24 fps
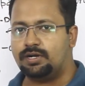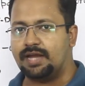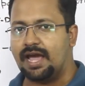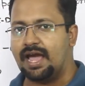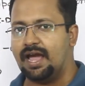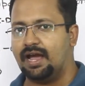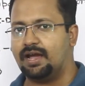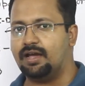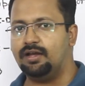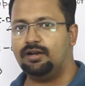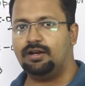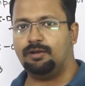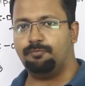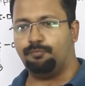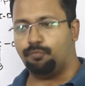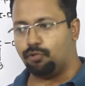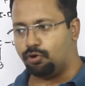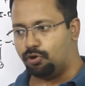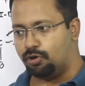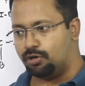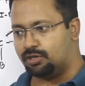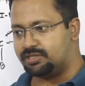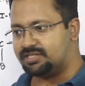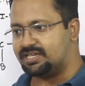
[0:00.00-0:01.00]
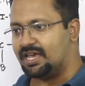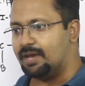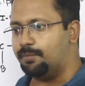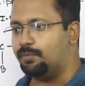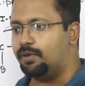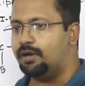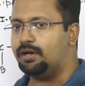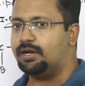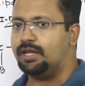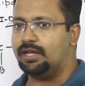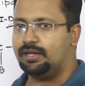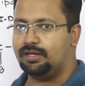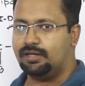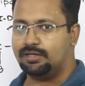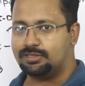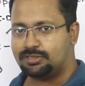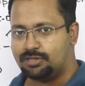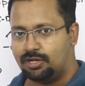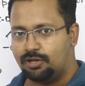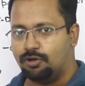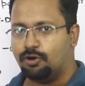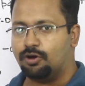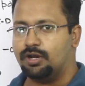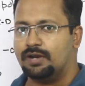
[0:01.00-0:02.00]
tackle a ball
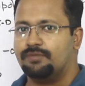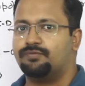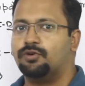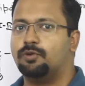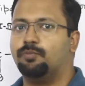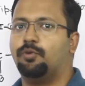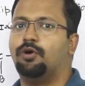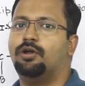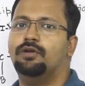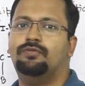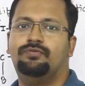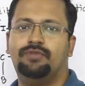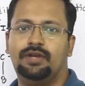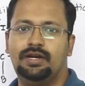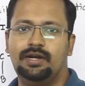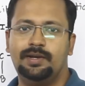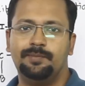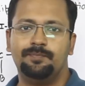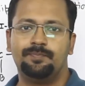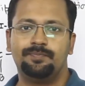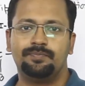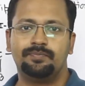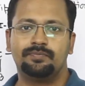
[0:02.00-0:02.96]
simultaneously on a football field.